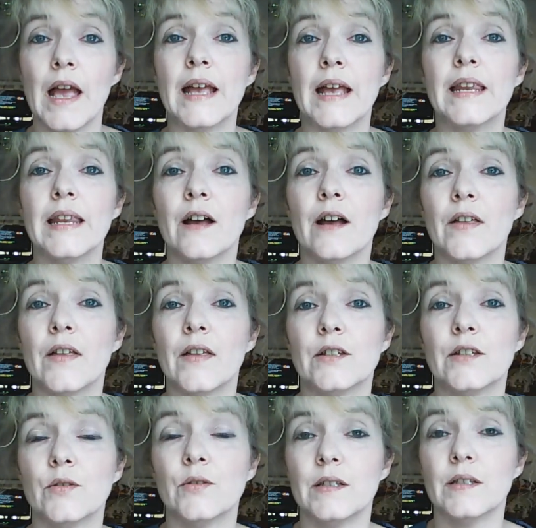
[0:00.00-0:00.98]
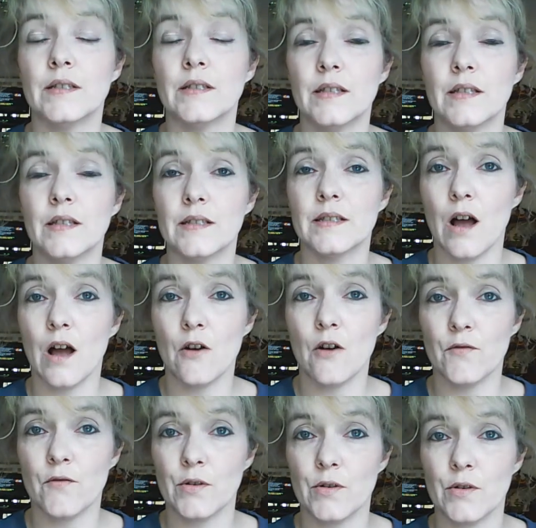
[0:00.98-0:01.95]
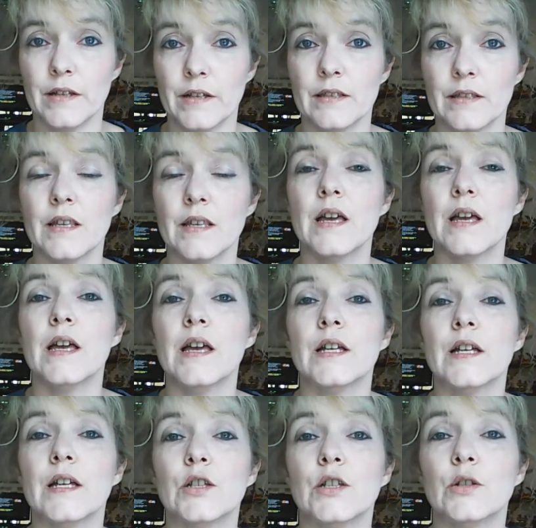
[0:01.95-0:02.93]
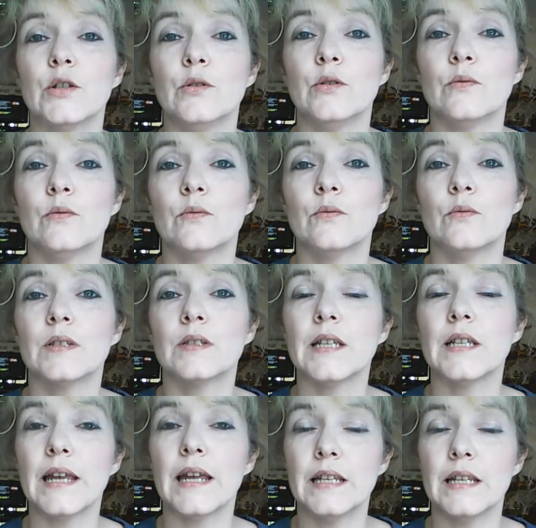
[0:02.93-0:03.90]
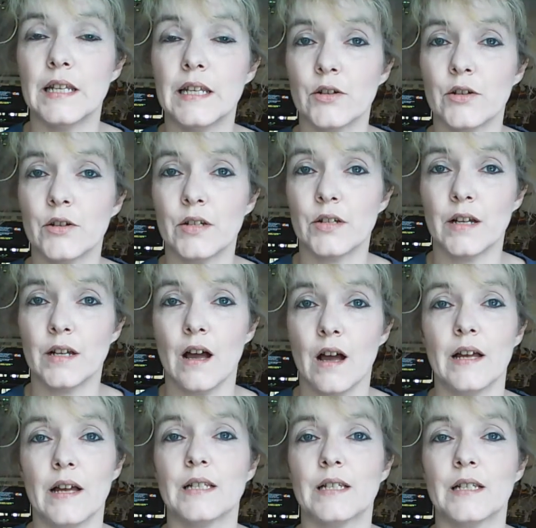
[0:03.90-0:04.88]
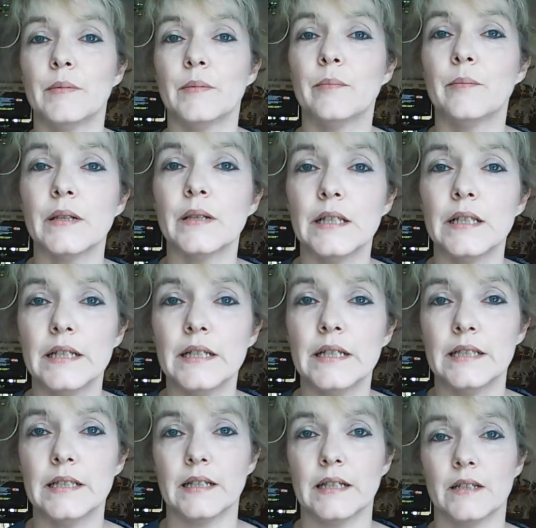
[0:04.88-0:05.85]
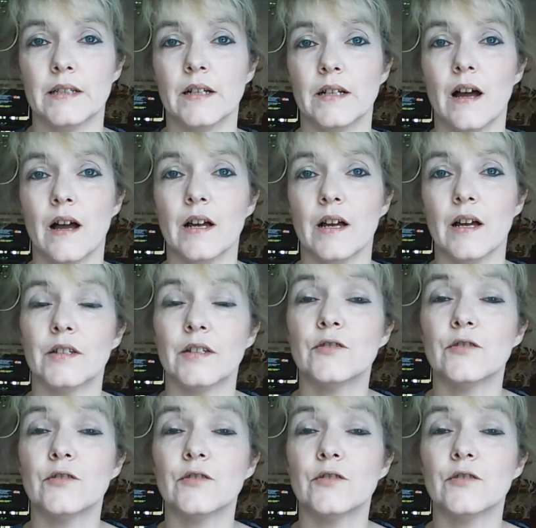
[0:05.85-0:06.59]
And now they do this, these offerings to stay near to God, to be pleasing to God,